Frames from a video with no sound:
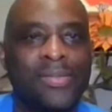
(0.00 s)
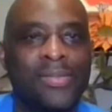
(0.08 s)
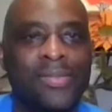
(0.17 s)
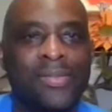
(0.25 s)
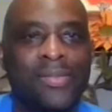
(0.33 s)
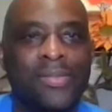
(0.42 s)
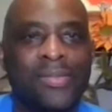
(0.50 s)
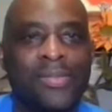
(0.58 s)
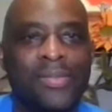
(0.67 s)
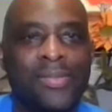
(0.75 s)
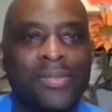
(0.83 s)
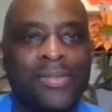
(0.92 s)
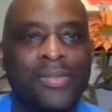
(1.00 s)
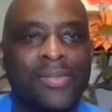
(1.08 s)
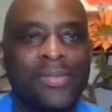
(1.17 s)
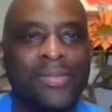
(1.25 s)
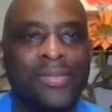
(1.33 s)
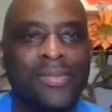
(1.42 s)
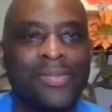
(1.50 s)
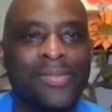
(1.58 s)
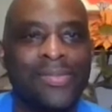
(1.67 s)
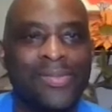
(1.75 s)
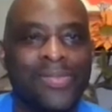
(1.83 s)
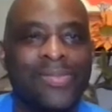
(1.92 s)

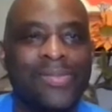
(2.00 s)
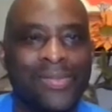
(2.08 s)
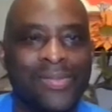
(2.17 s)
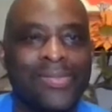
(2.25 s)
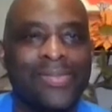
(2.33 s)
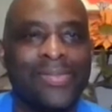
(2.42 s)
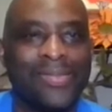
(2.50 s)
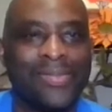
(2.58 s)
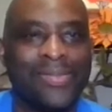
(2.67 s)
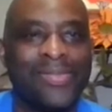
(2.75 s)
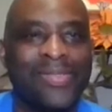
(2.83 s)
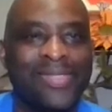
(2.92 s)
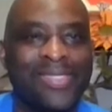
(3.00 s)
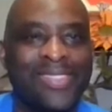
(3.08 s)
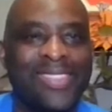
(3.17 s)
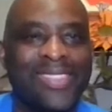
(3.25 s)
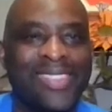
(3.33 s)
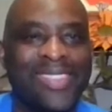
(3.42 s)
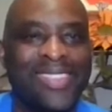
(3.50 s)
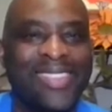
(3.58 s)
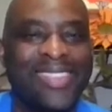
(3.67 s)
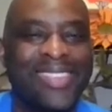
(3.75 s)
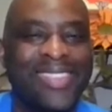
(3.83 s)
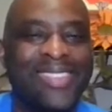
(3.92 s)

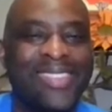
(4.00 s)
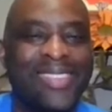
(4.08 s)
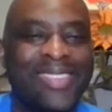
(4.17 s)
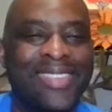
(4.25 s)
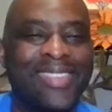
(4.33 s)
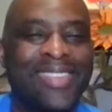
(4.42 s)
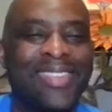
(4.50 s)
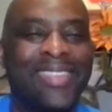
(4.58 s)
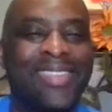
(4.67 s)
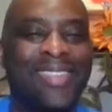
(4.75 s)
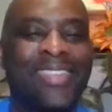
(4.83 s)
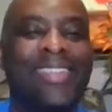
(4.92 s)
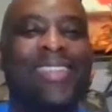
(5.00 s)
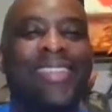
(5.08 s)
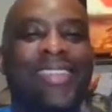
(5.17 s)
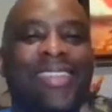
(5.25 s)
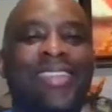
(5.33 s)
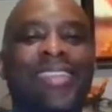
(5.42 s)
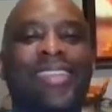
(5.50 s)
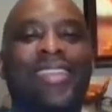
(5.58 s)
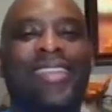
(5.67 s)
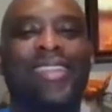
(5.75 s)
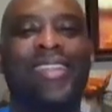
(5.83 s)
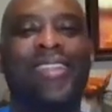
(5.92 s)

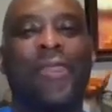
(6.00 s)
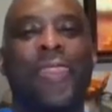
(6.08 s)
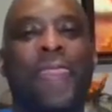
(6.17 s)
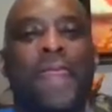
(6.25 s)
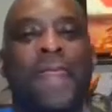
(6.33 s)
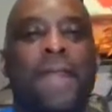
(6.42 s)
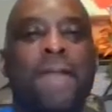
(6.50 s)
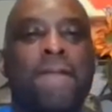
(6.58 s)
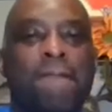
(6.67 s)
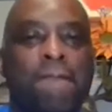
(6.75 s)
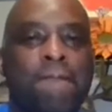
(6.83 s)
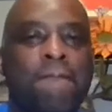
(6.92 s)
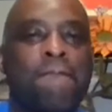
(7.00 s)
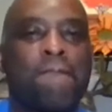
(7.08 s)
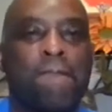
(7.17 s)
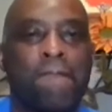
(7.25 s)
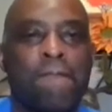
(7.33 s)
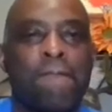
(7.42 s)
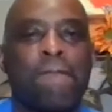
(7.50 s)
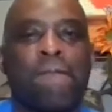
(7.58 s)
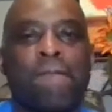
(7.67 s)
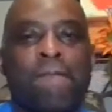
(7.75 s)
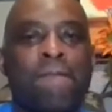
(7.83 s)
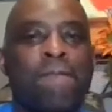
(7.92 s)
(silent)